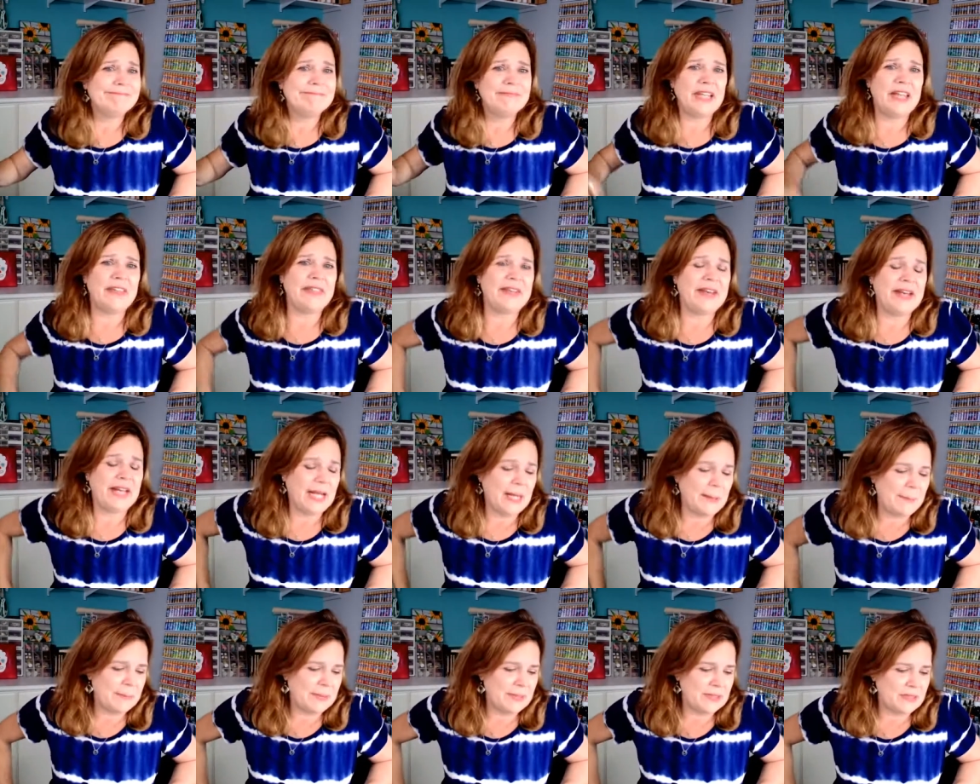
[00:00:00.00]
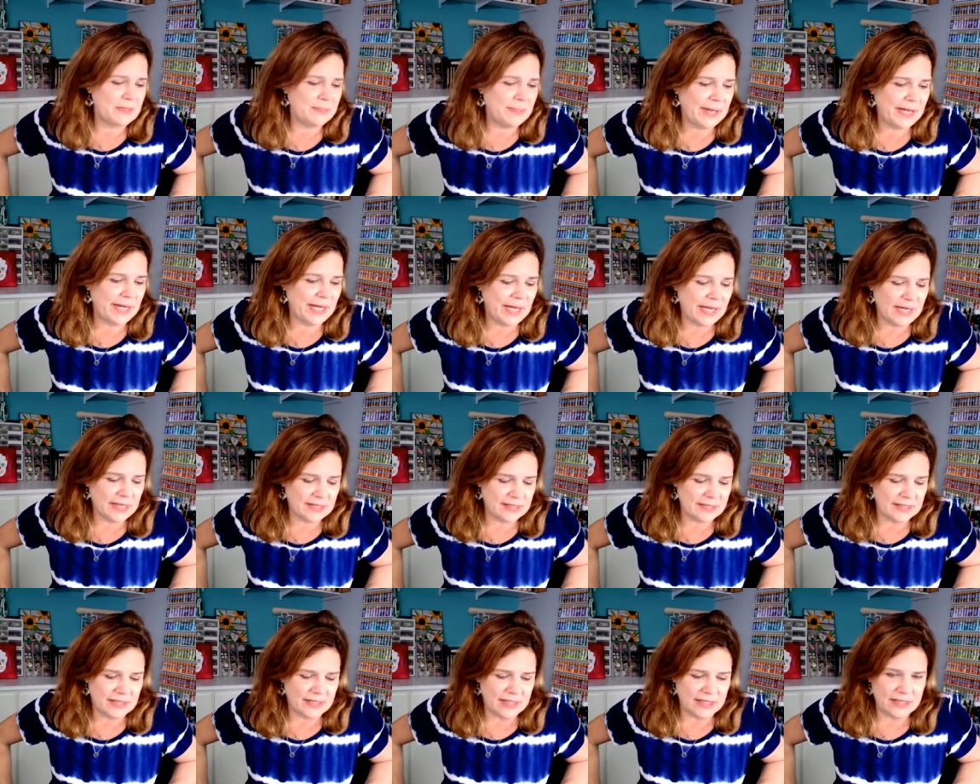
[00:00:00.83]
Nothing happens by
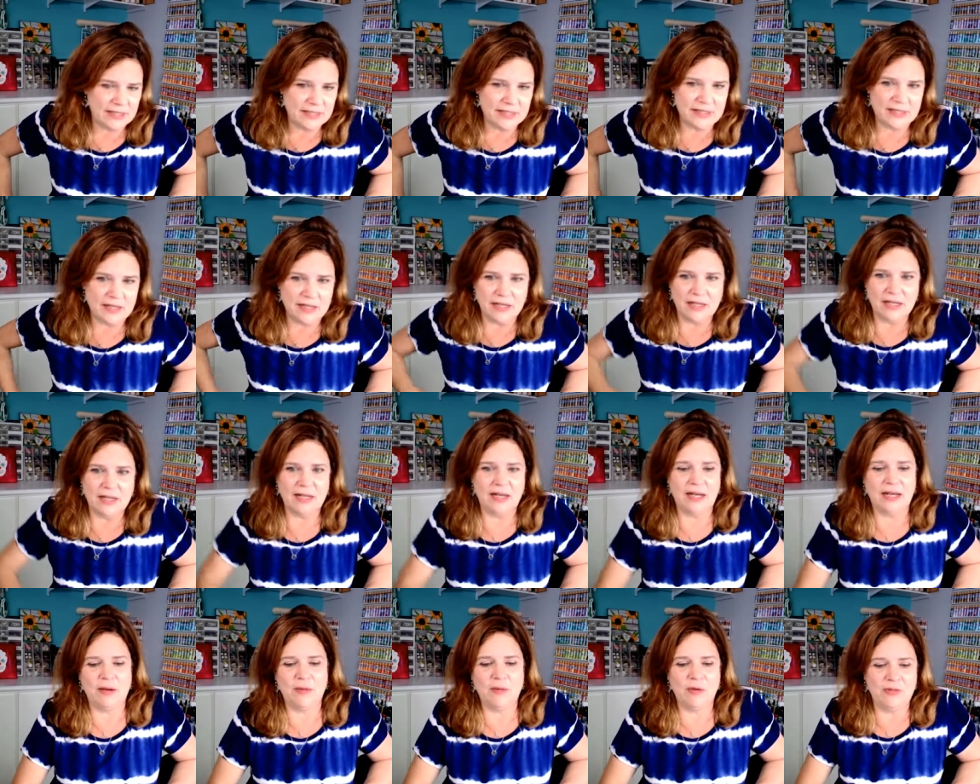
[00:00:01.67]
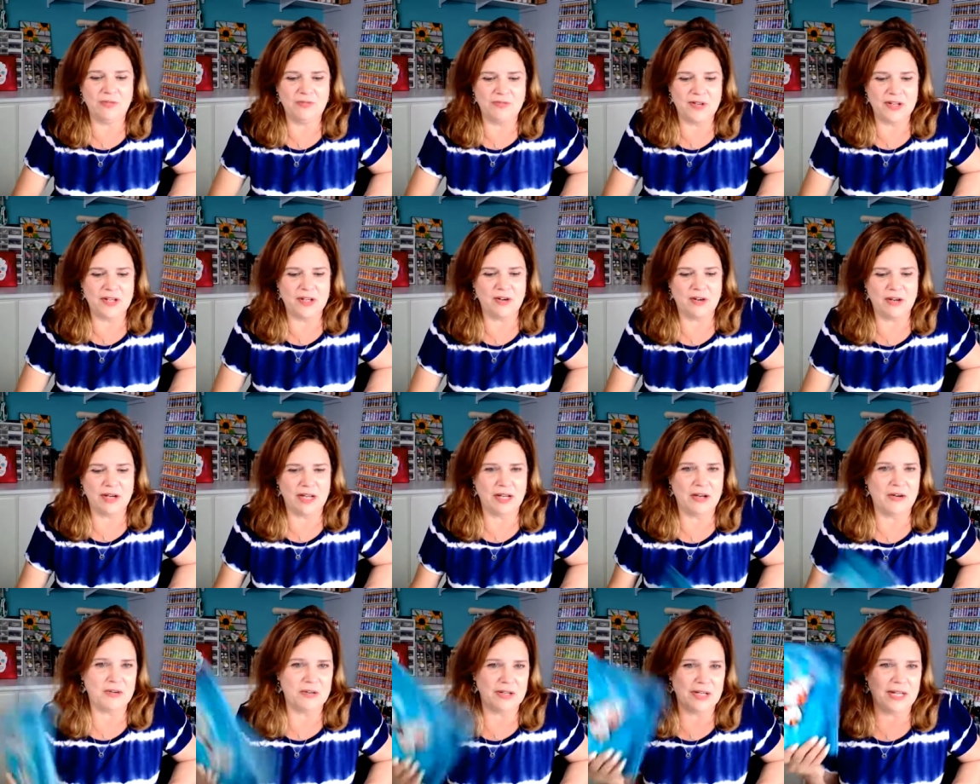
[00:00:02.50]
accident. I will figure
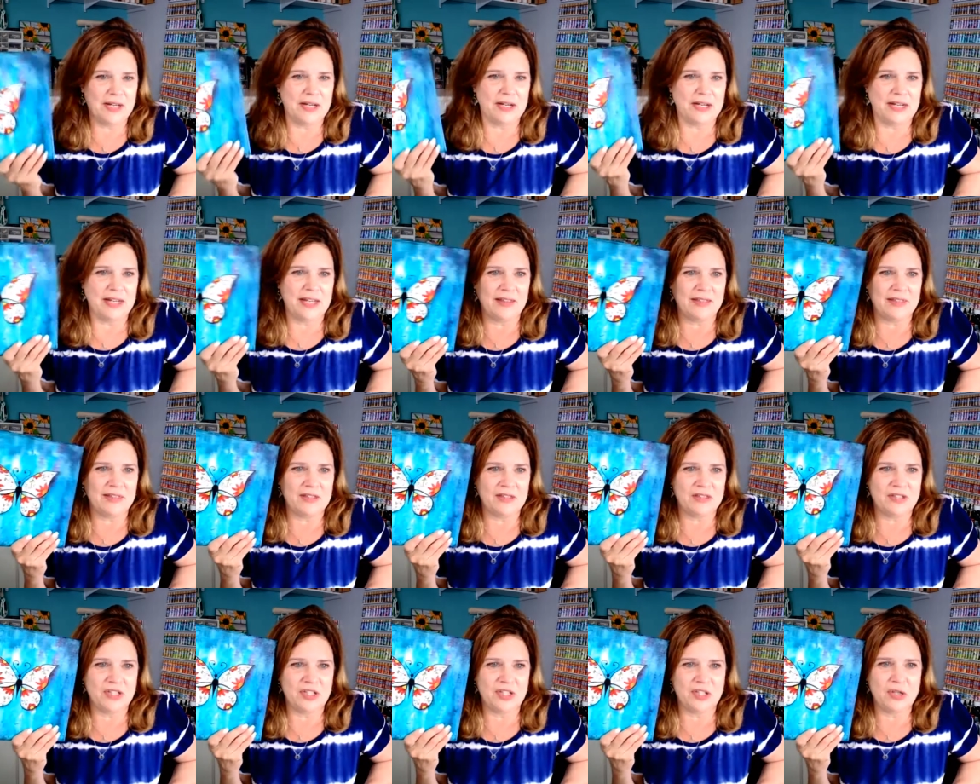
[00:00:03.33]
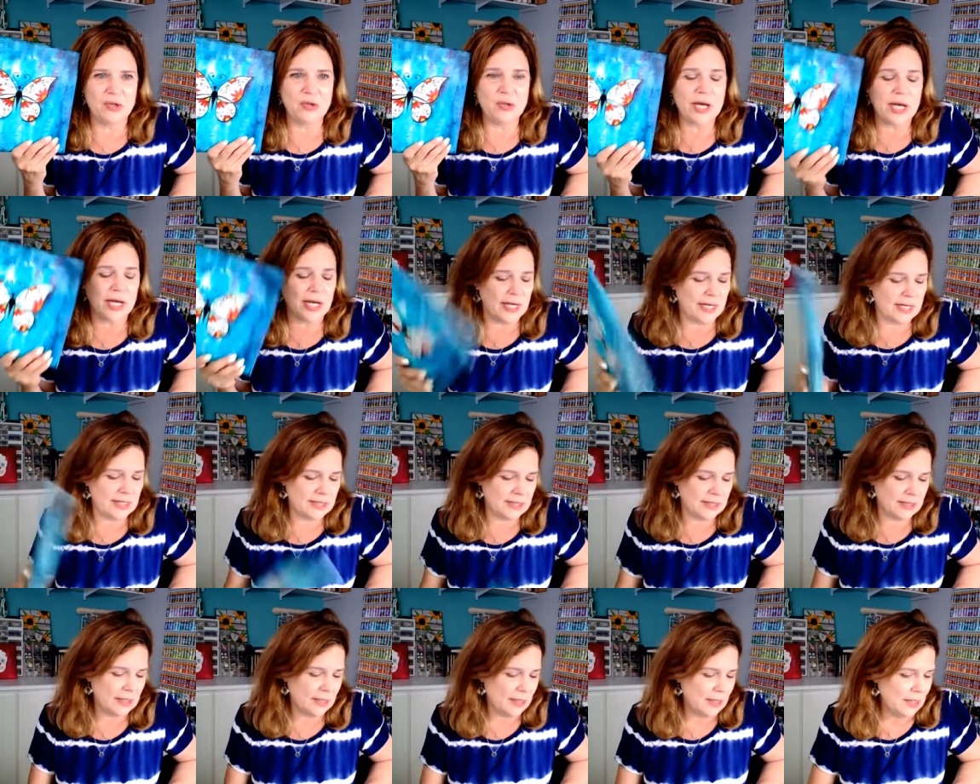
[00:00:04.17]
out how to get this to you
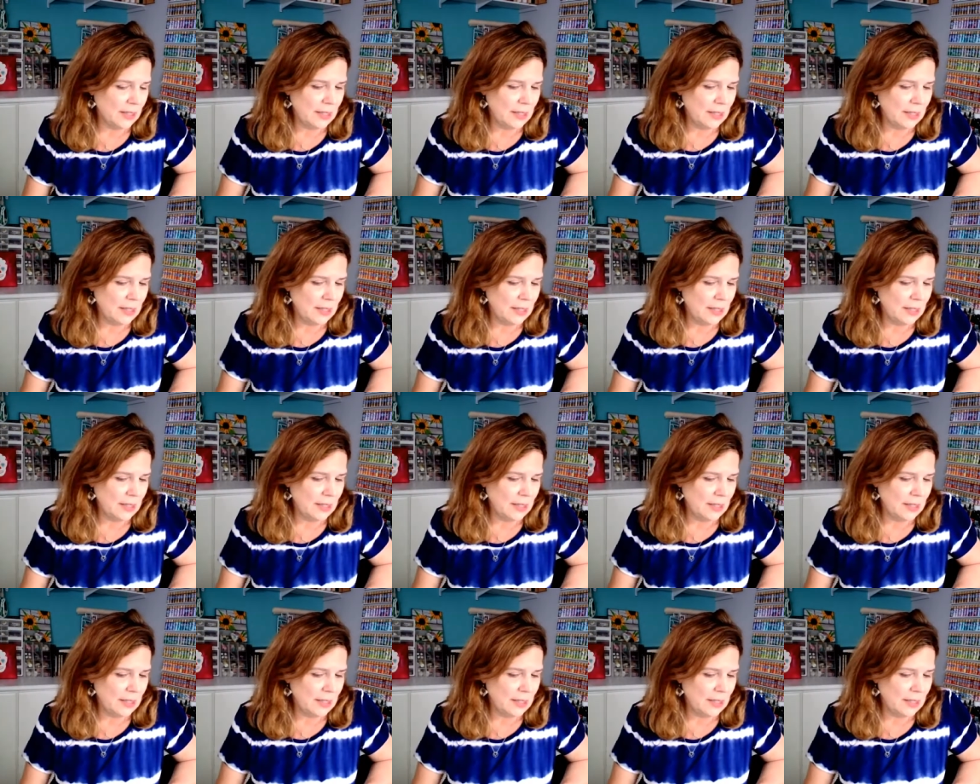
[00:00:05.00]
guys.